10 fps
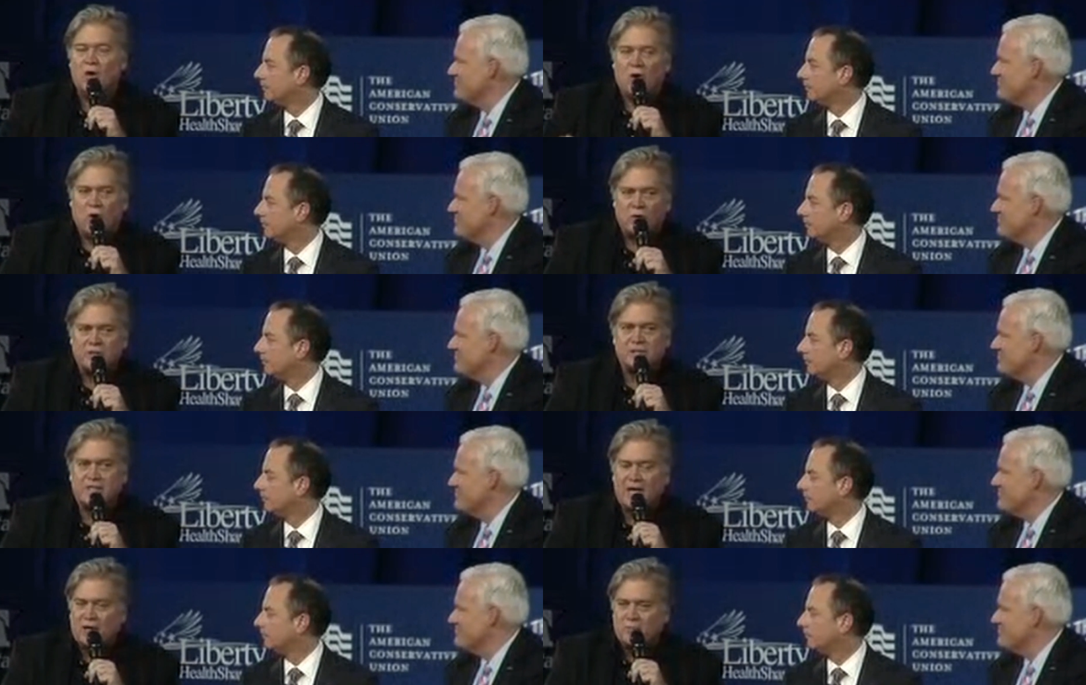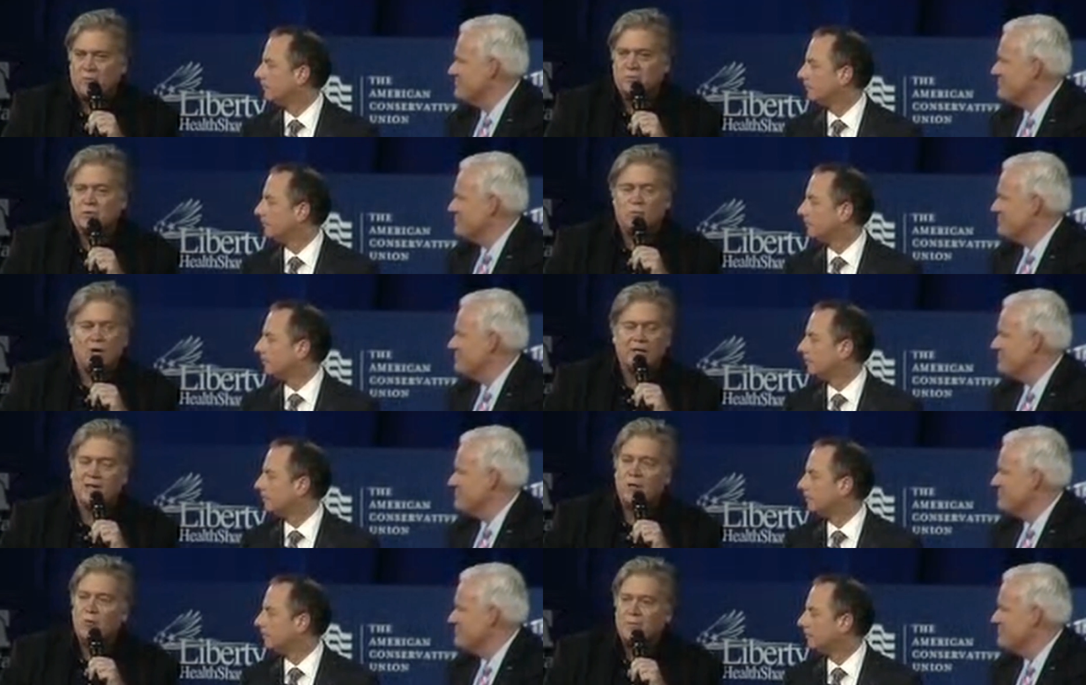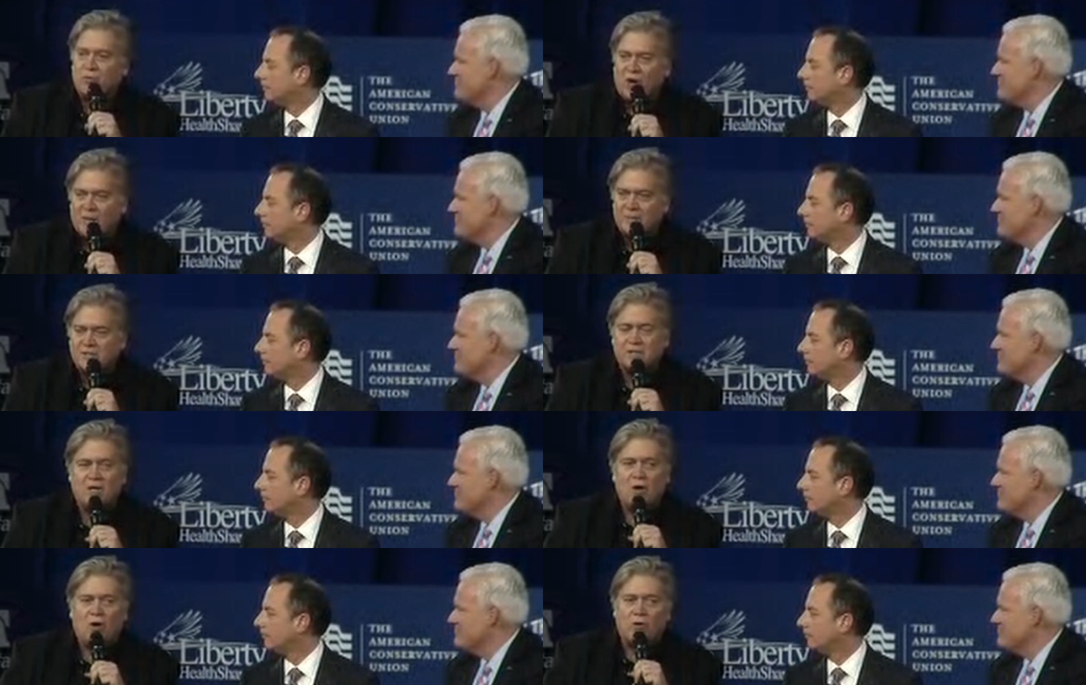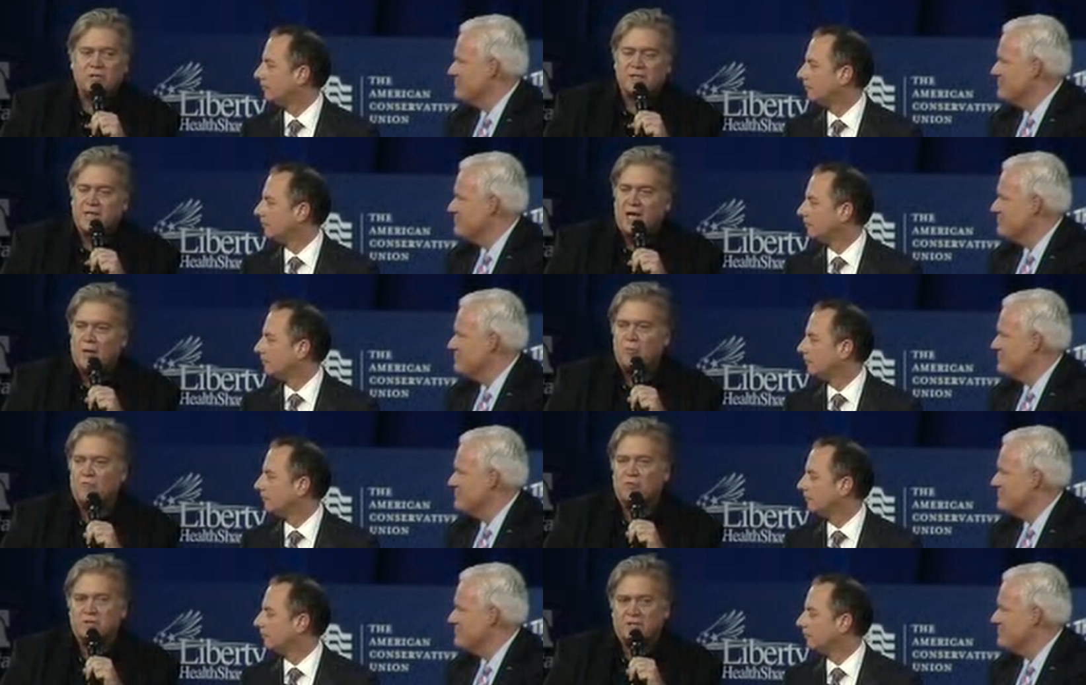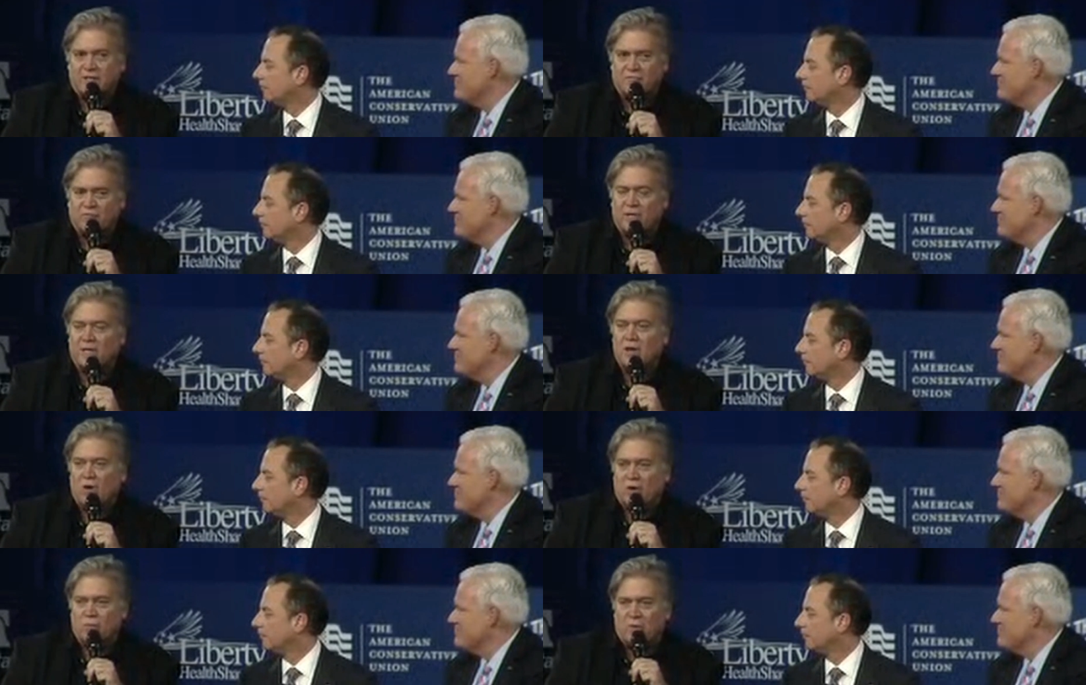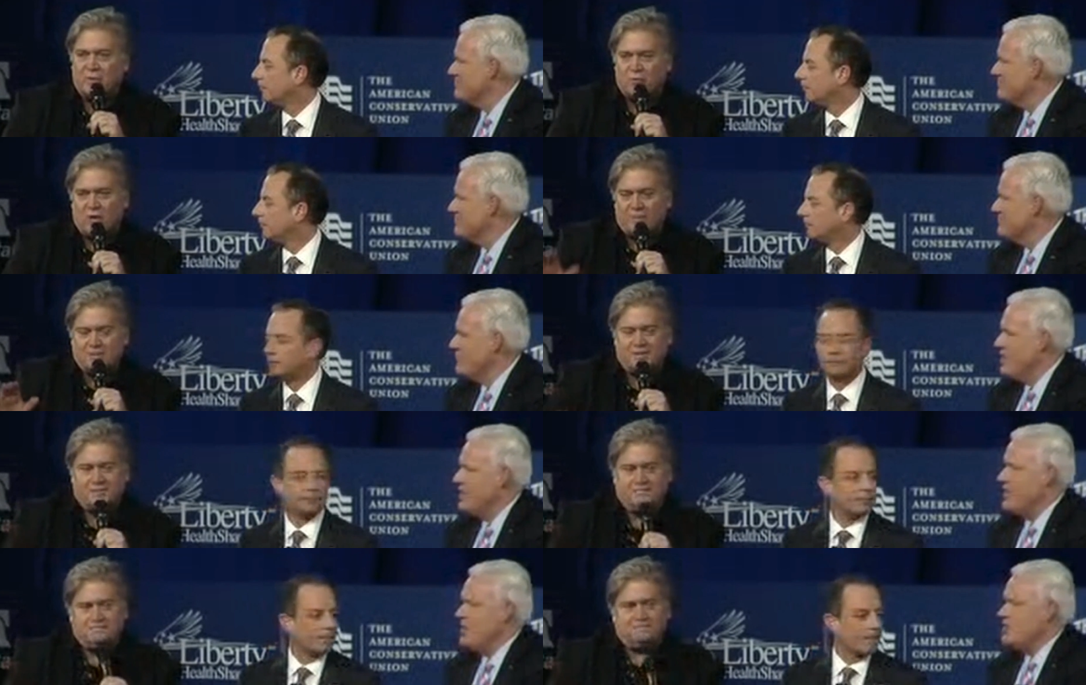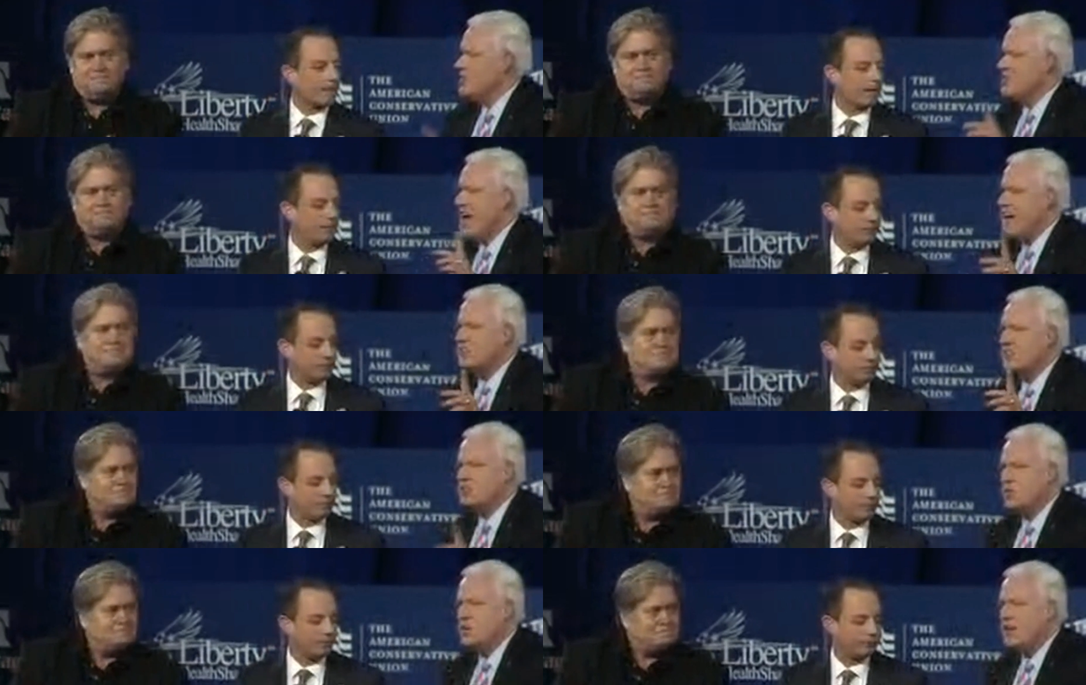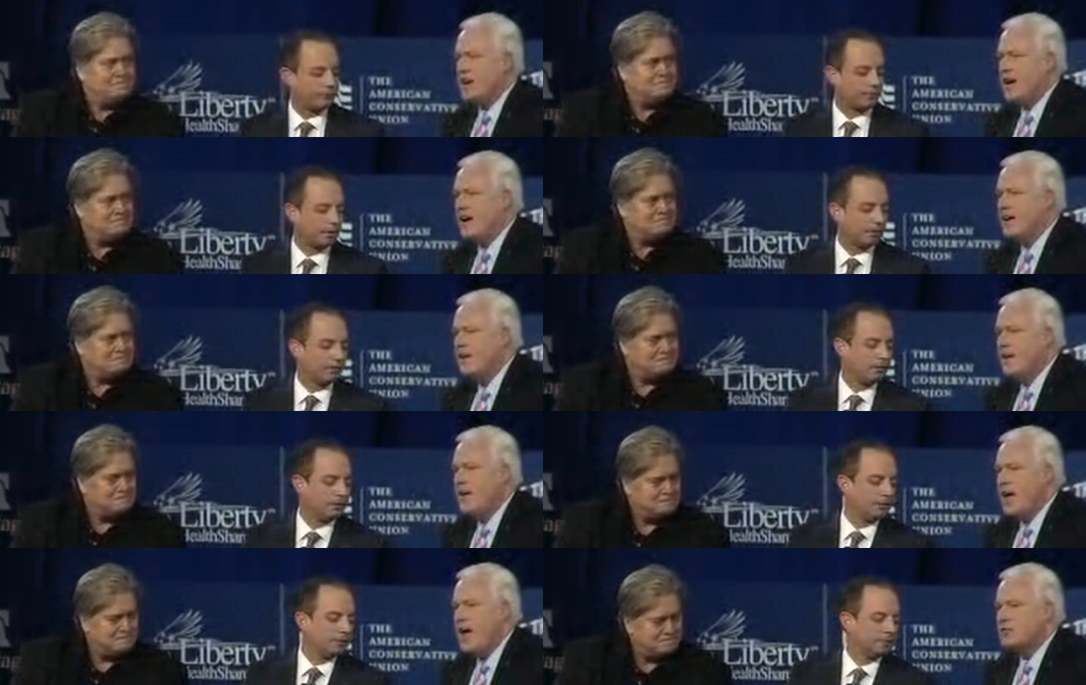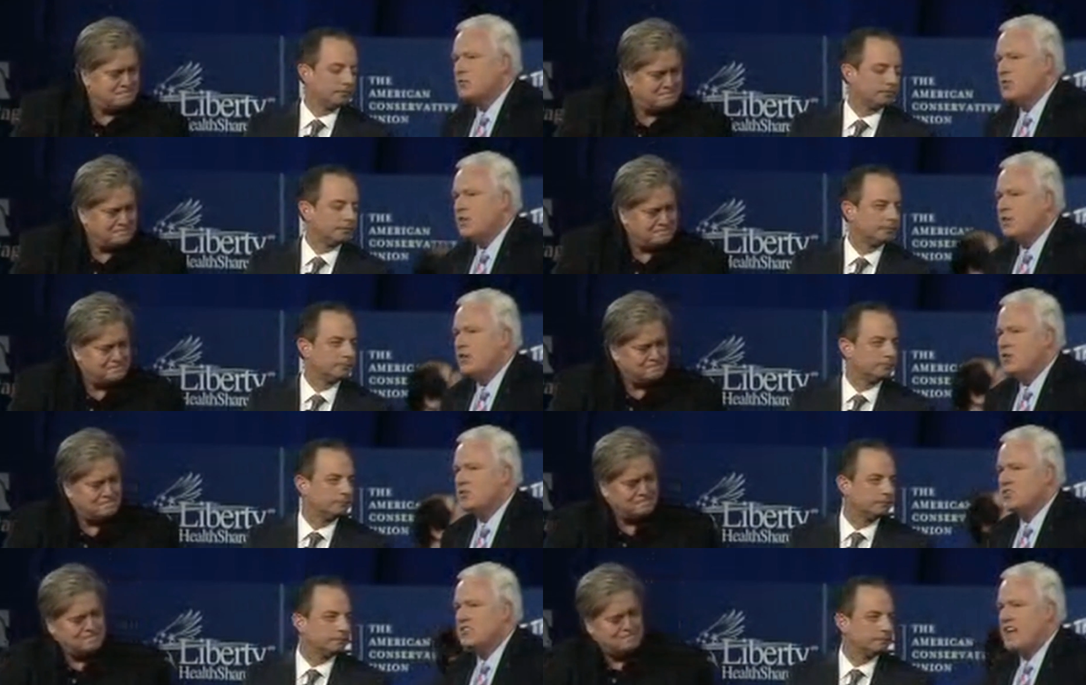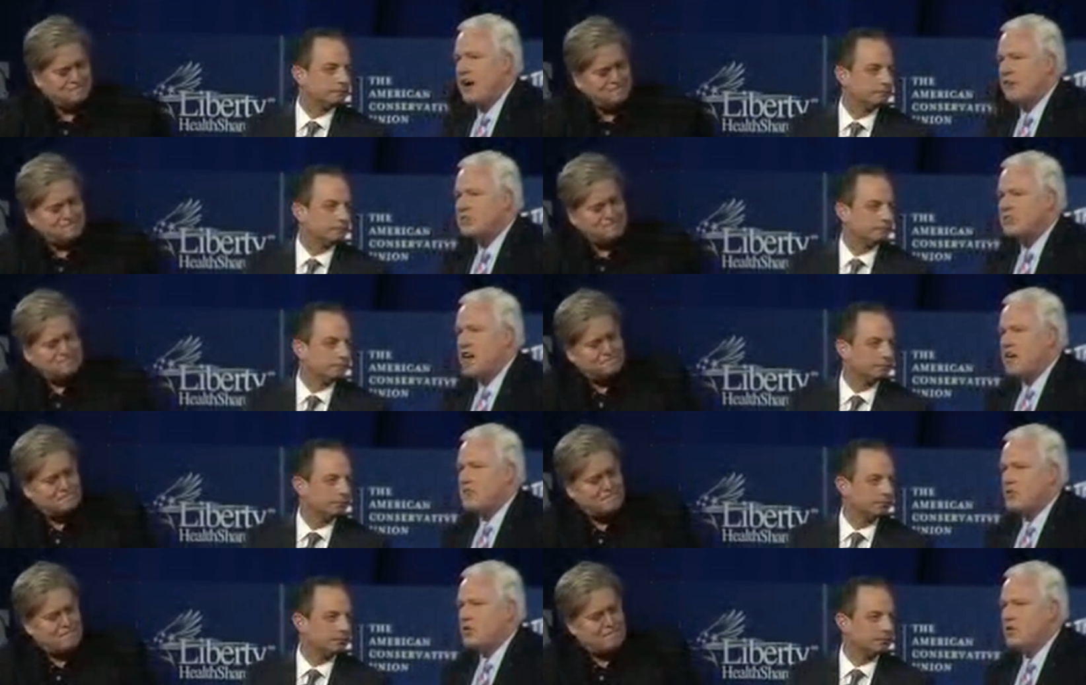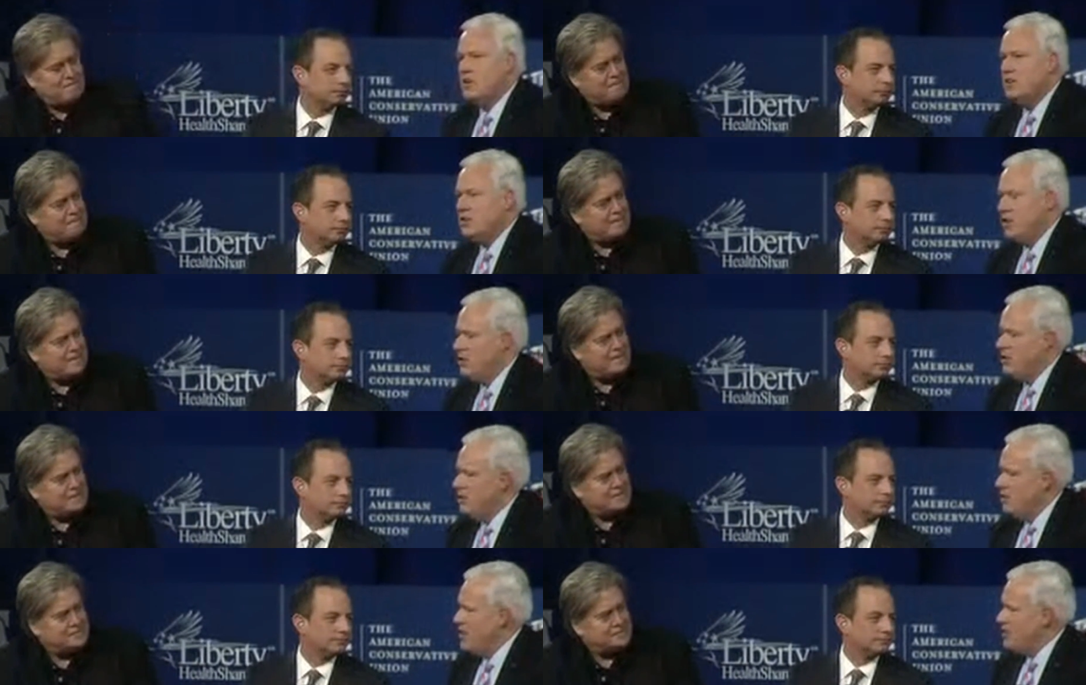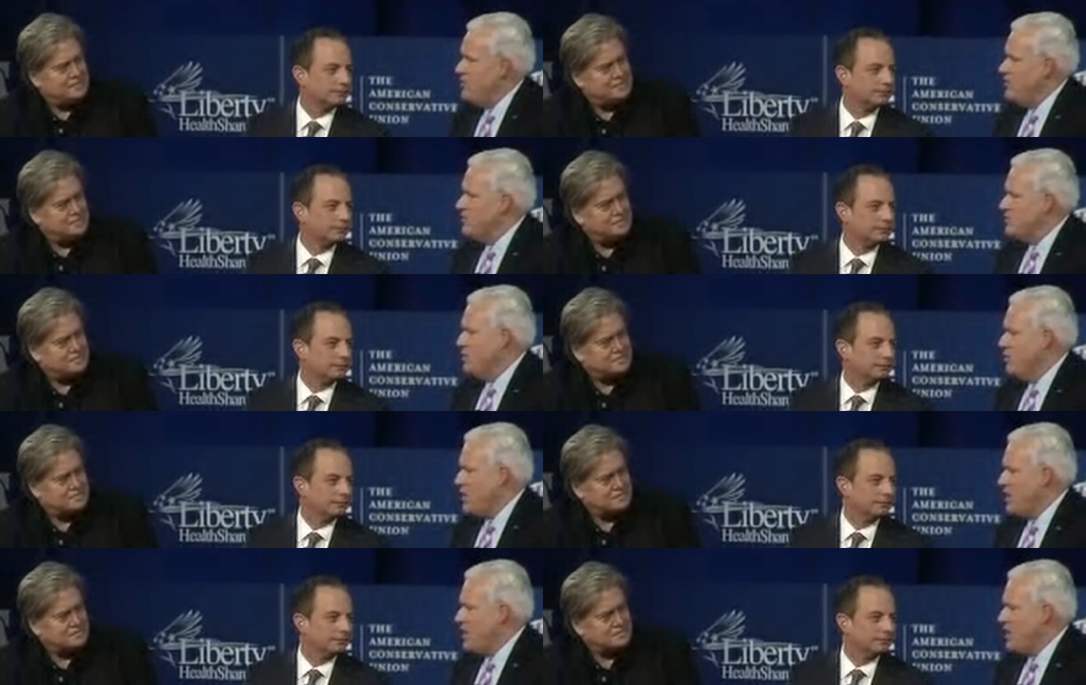Speaker 1: Hold us accountable to what we promised. Hold us accountable for delivering on what we promised.
Speaker 2: Let me just ask as we. Uh, as we close this out, it's time for, you know, you guys have been so